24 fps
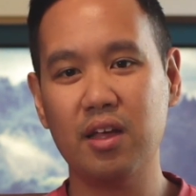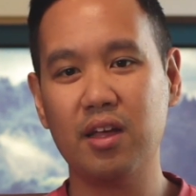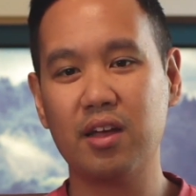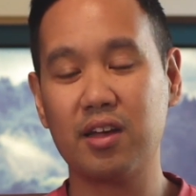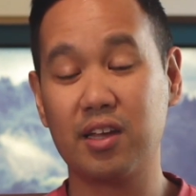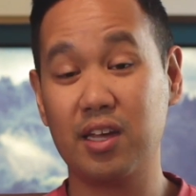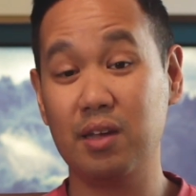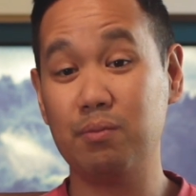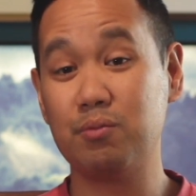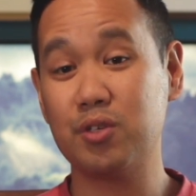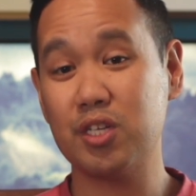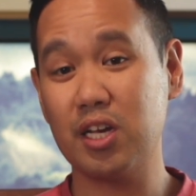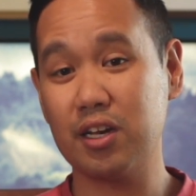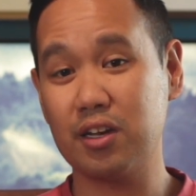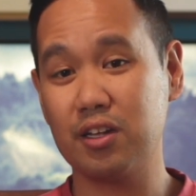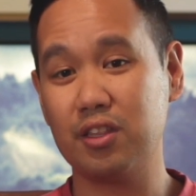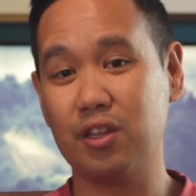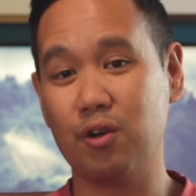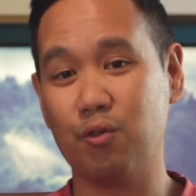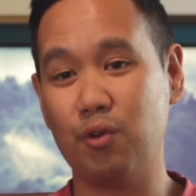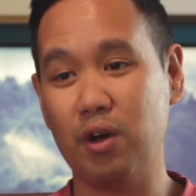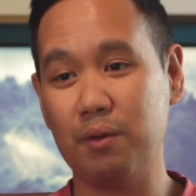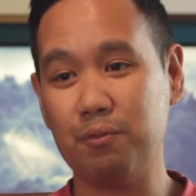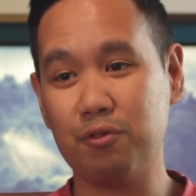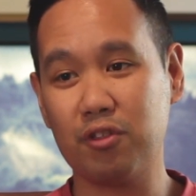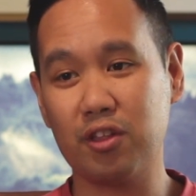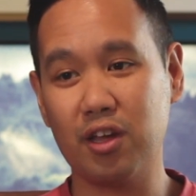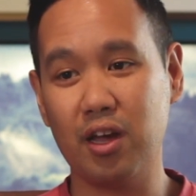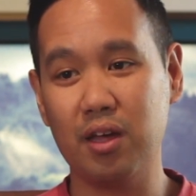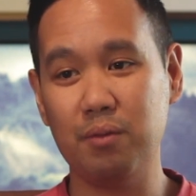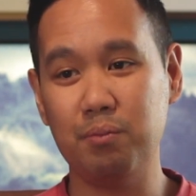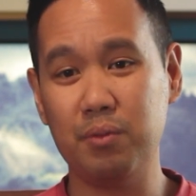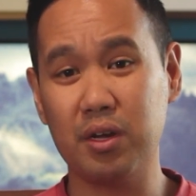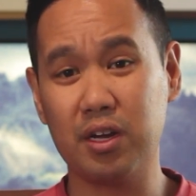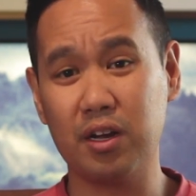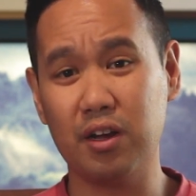Keep checking the
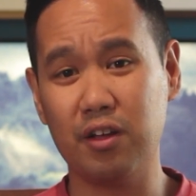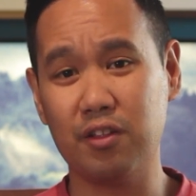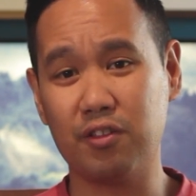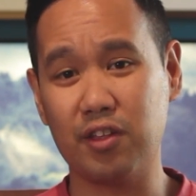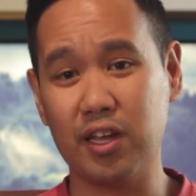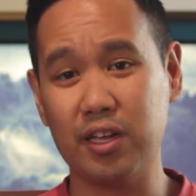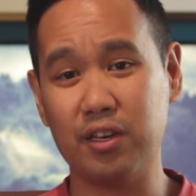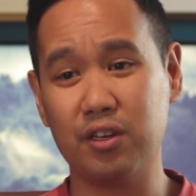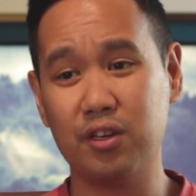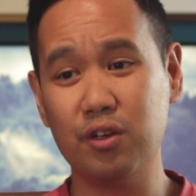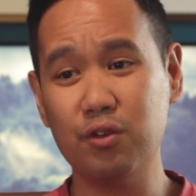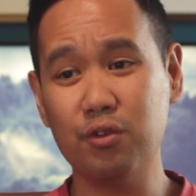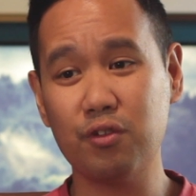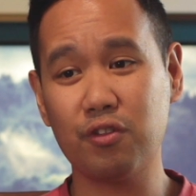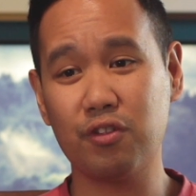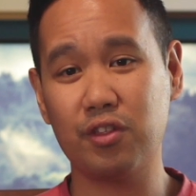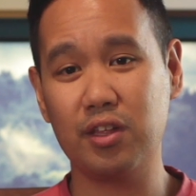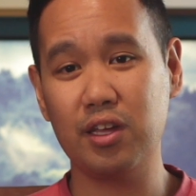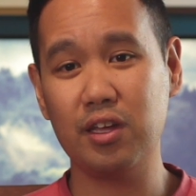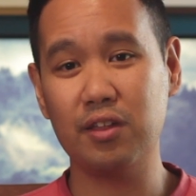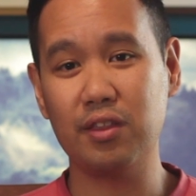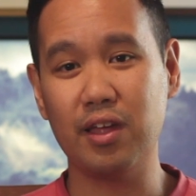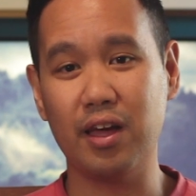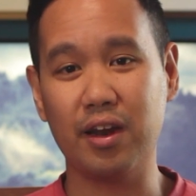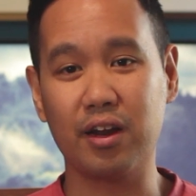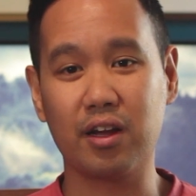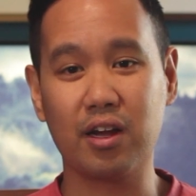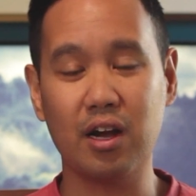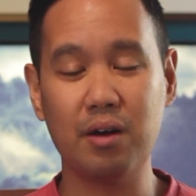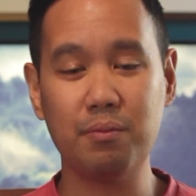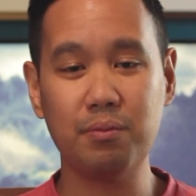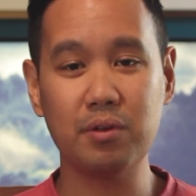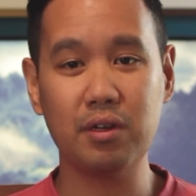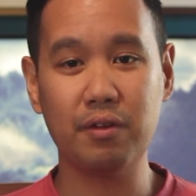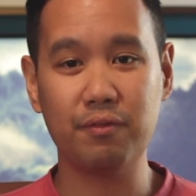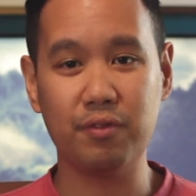website, because I do see that a
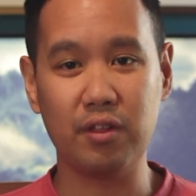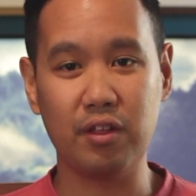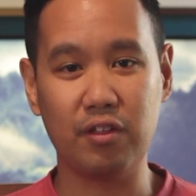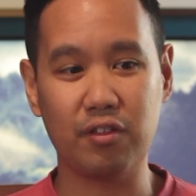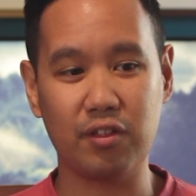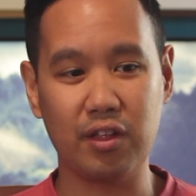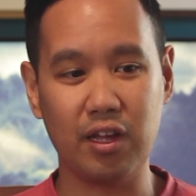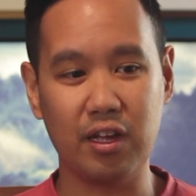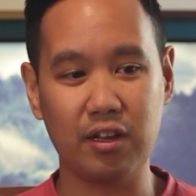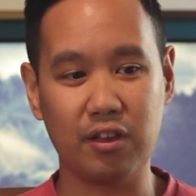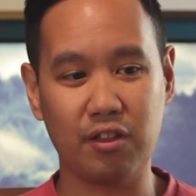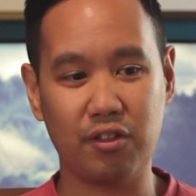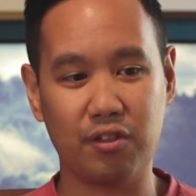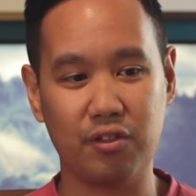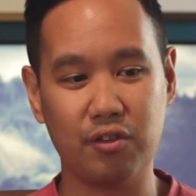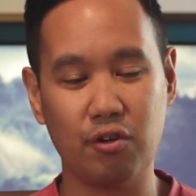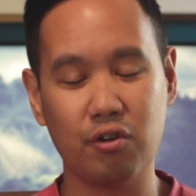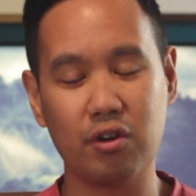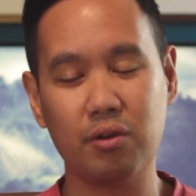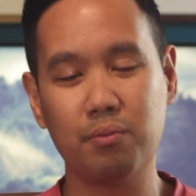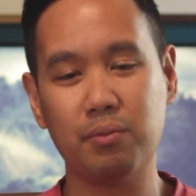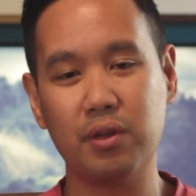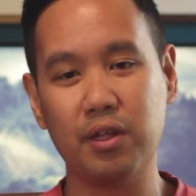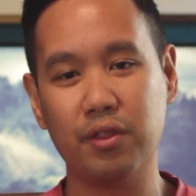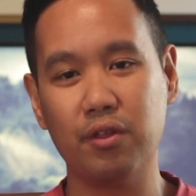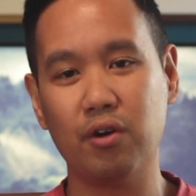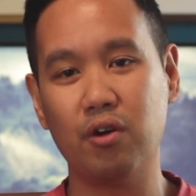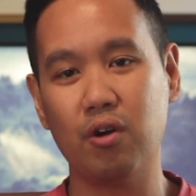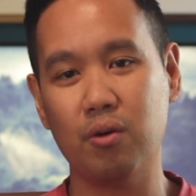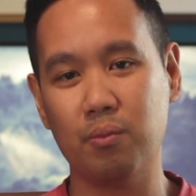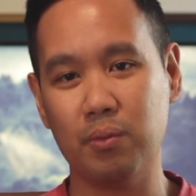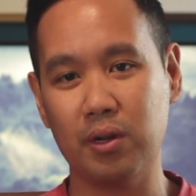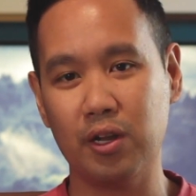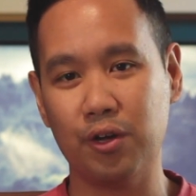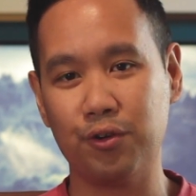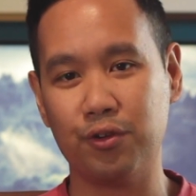couple of these sets, notably the
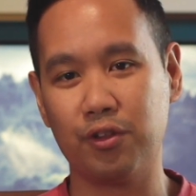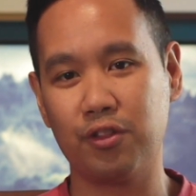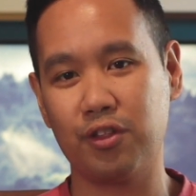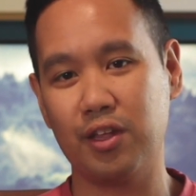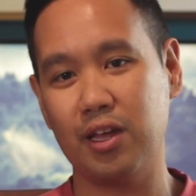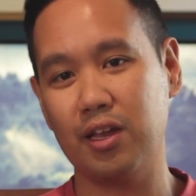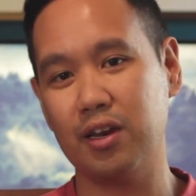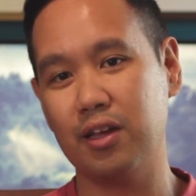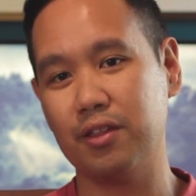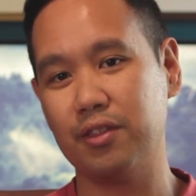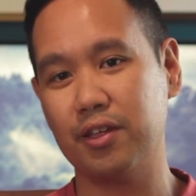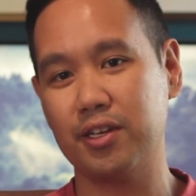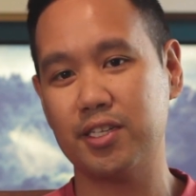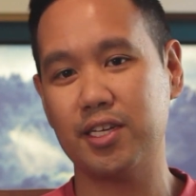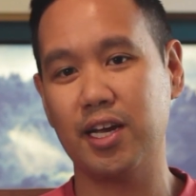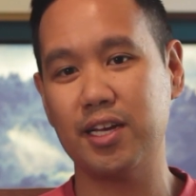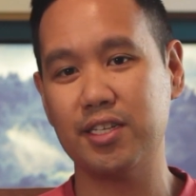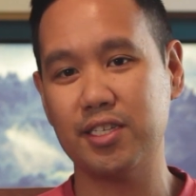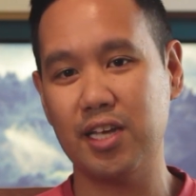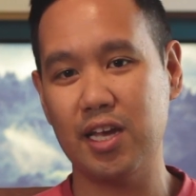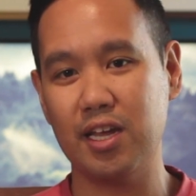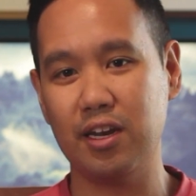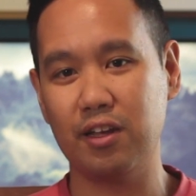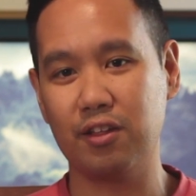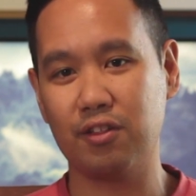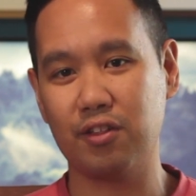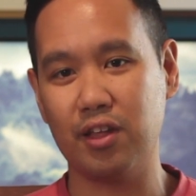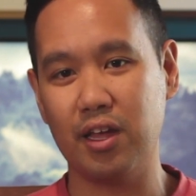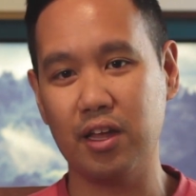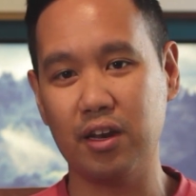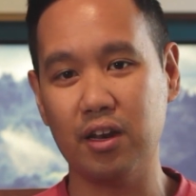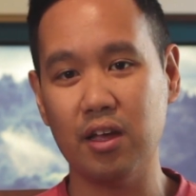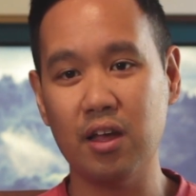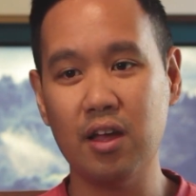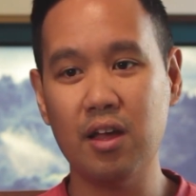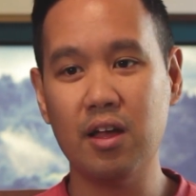Home Alone set and the Titanic
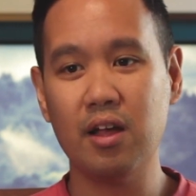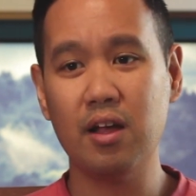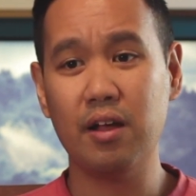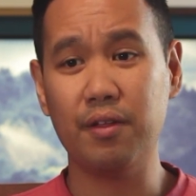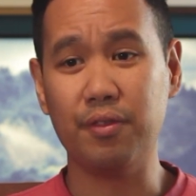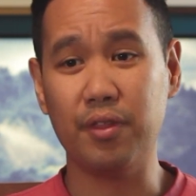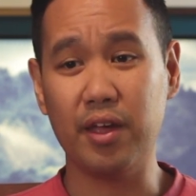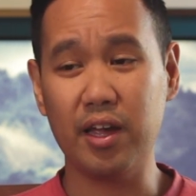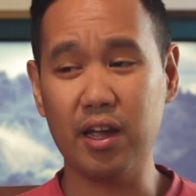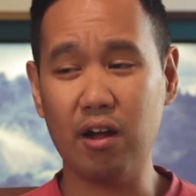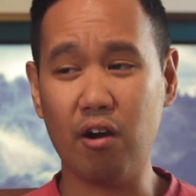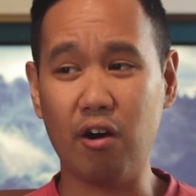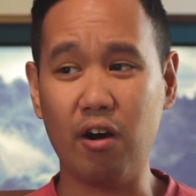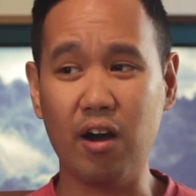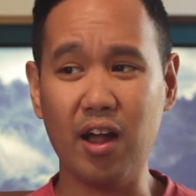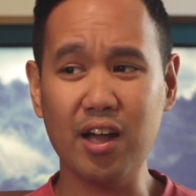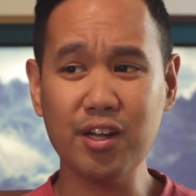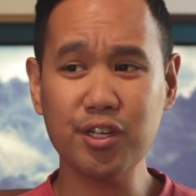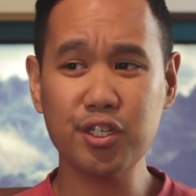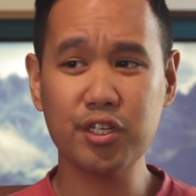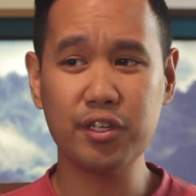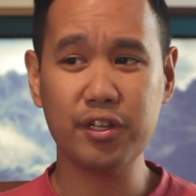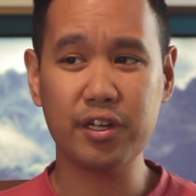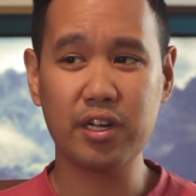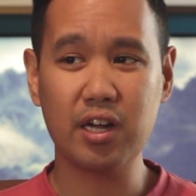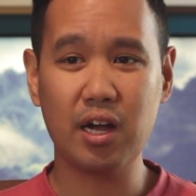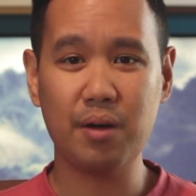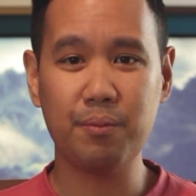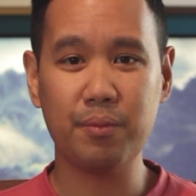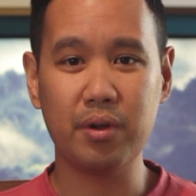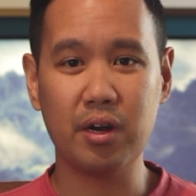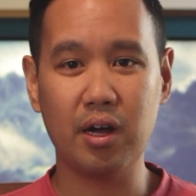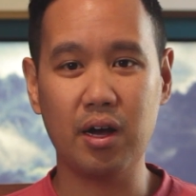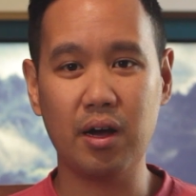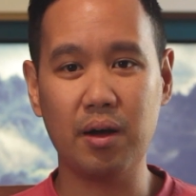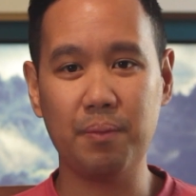set, they are actually
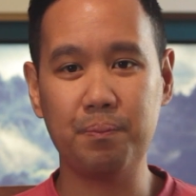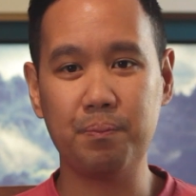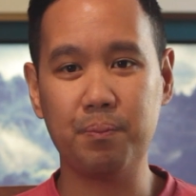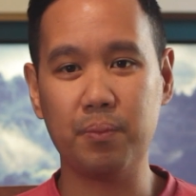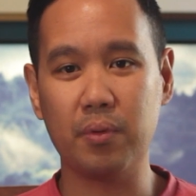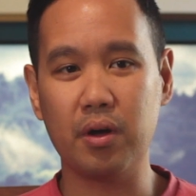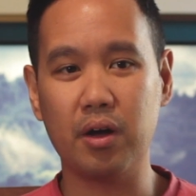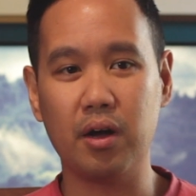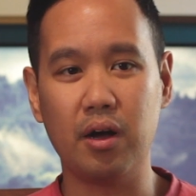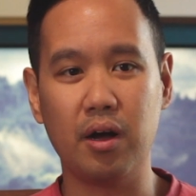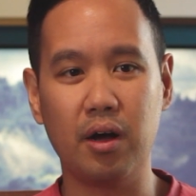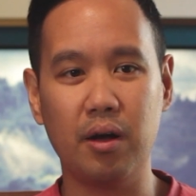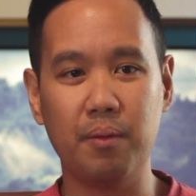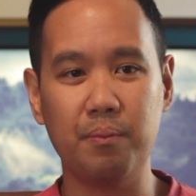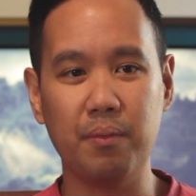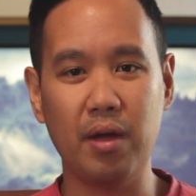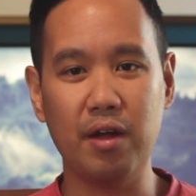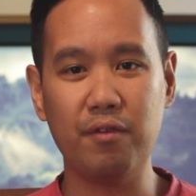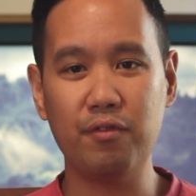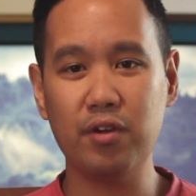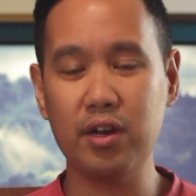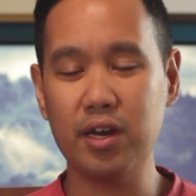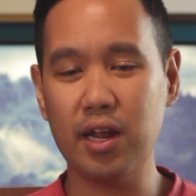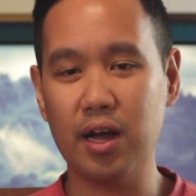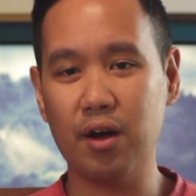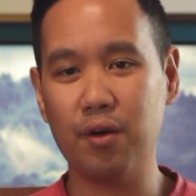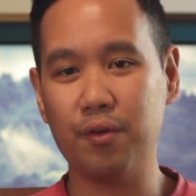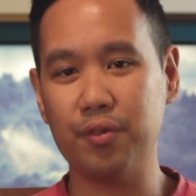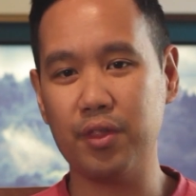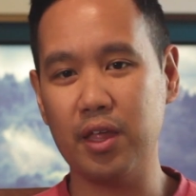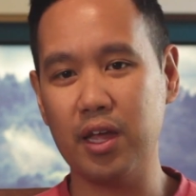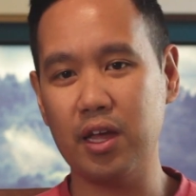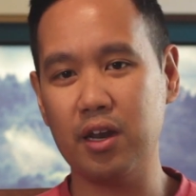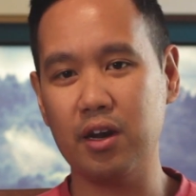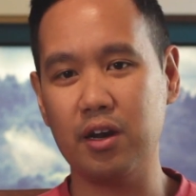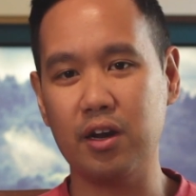coming up every now and
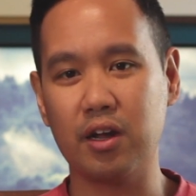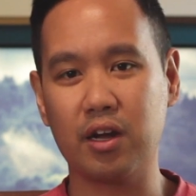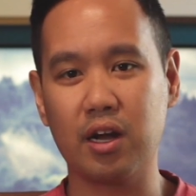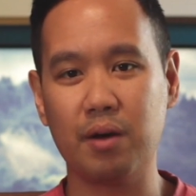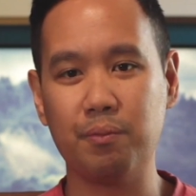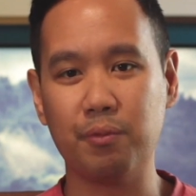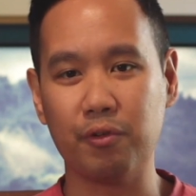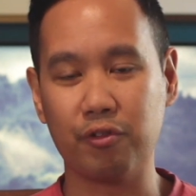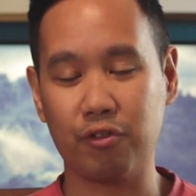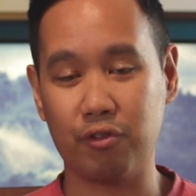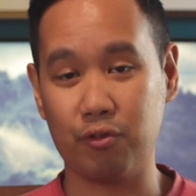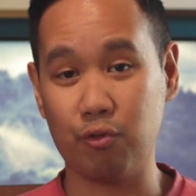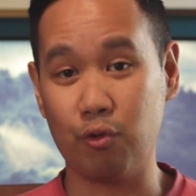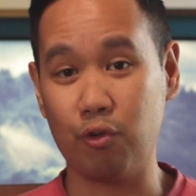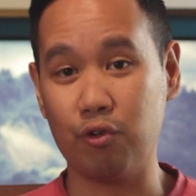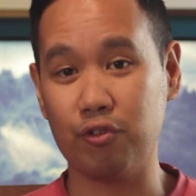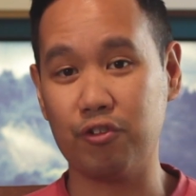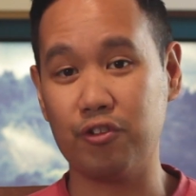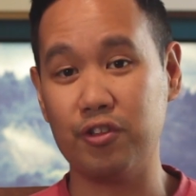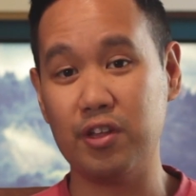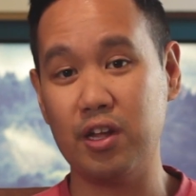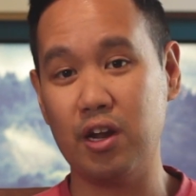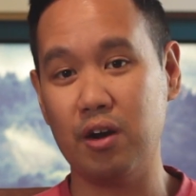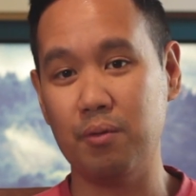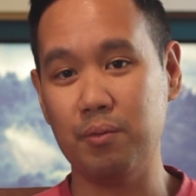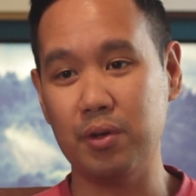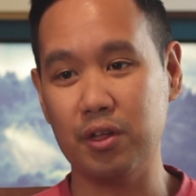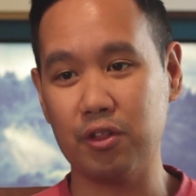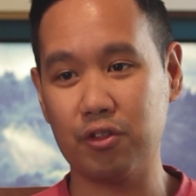then in a couple stores near me.